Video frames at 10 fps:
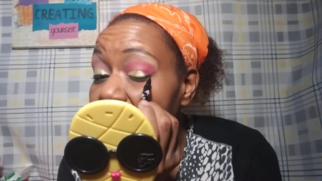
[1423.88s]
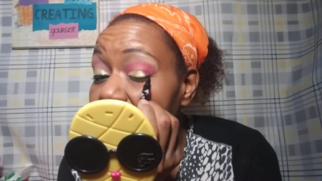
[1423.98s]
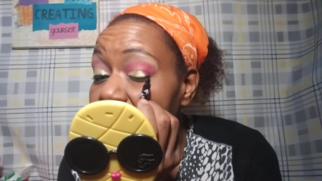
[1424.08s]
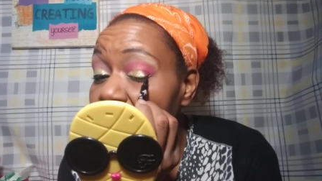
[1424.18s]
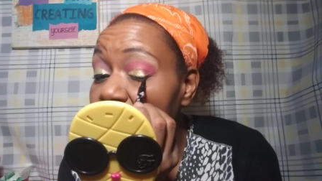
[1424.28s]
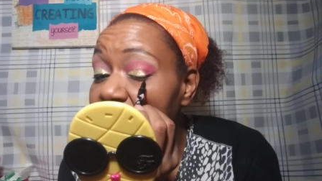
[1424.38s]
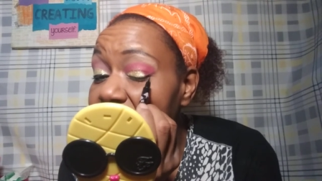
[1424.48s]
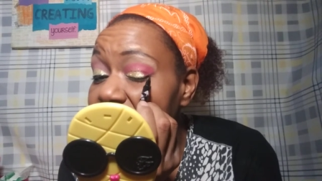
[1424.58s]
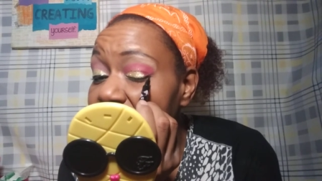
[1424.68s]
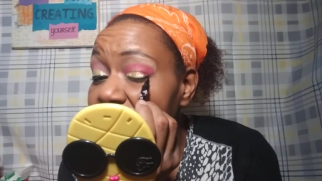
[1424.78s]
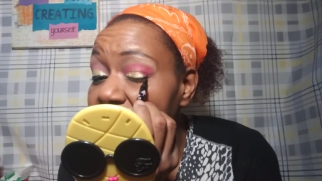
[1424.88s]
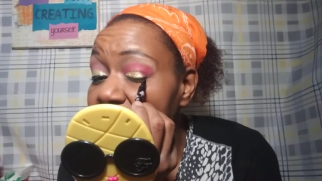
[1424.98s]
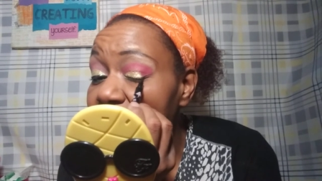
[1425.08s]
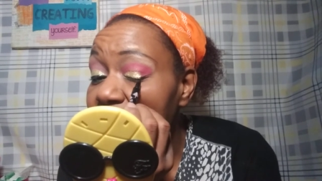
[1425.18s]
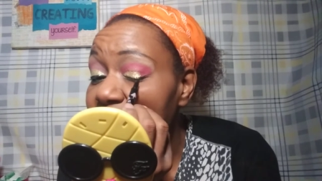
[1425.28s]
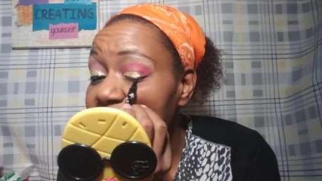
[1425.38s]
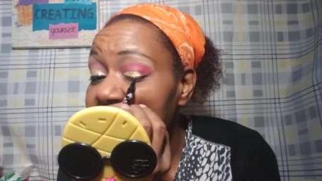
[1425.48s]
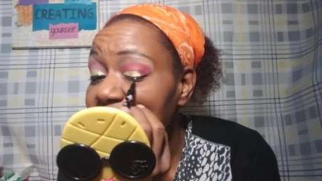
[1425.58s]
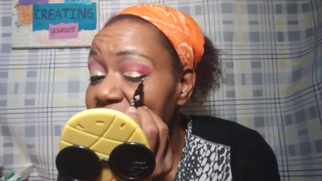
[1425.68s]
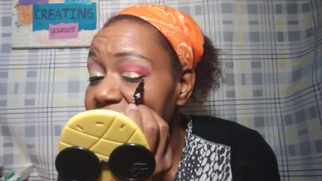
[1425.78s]
So what I did to try to
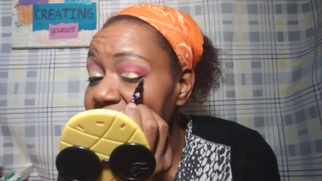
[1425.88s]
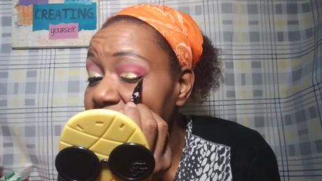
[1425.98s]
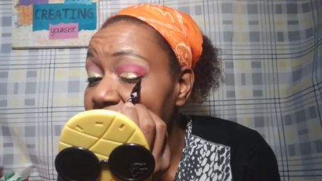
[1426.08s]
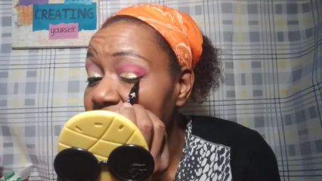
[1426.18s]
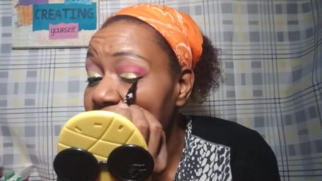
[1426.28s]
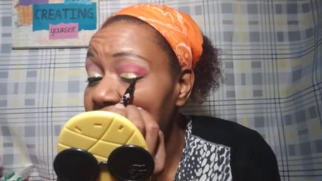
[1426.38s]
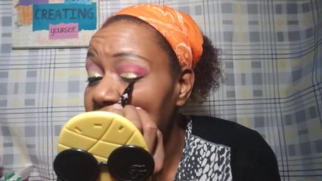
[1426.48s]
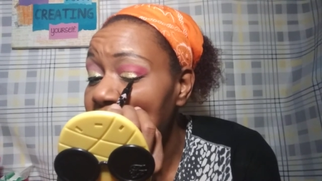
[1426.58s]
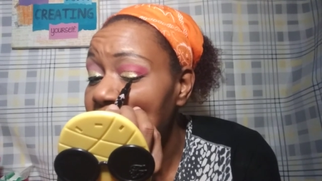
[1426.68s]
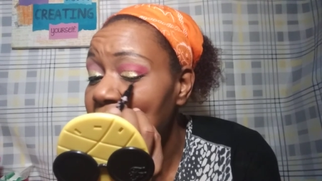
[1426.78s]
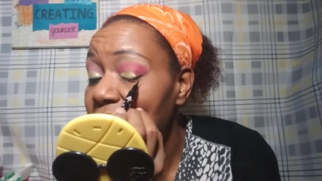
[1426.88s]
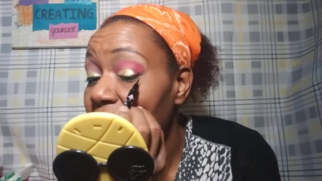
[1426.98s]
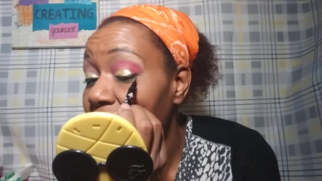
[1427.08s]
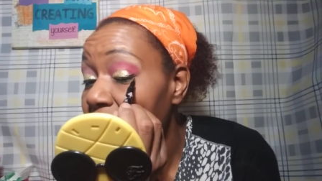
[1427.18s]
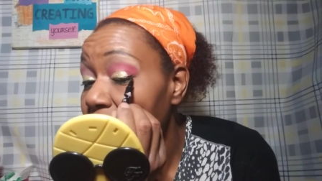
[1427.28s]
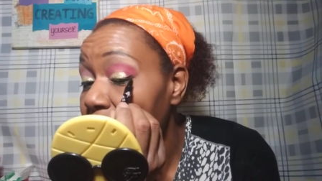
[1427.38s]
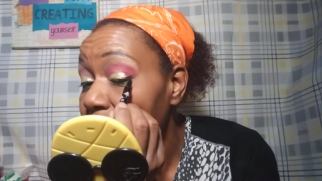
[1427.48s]
save it, um,